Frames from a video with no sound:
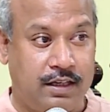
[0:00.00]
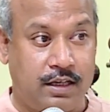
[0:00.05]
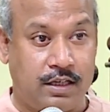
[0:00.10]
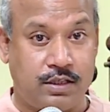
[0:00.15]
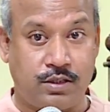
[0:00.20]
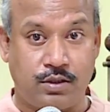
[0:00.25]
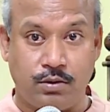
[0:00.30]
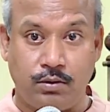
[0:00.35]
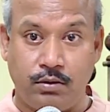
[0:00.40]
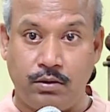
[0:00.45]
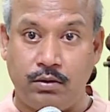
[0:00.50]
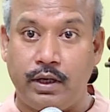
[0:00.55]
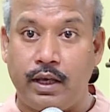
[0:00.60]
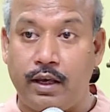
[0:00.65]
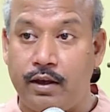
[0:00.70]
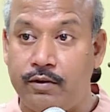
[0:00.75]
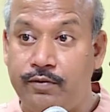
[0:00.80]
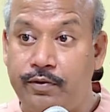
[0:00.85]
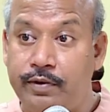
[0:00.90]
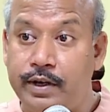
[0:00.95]
So
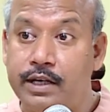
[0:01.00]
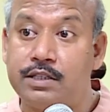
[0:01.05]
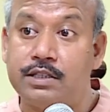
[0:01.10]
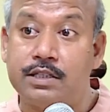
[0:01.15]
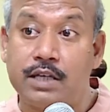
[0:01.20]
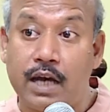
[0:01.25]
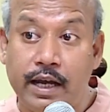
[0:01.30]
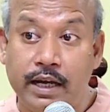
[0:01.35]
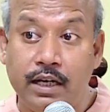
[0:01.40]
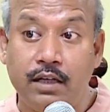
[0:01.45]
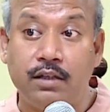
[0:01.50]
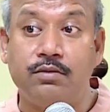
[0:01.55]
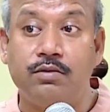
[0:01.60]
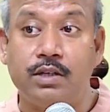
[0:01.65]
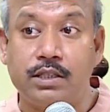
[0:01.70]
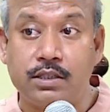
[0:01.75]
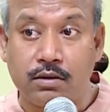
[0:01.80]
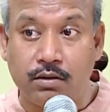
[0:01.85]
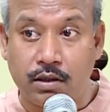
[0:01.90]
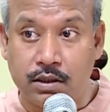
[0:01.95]
every child
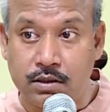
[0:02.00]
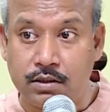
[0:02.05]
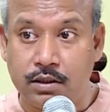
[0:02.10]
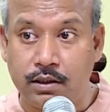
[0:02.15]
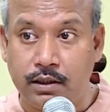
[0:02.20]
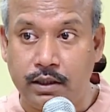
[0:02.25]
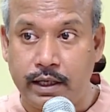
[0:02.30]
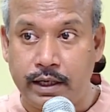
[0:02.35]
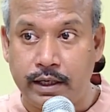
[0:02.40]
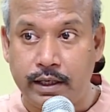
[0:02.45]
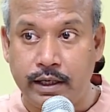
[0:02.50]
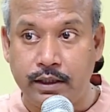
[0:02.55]
was consulted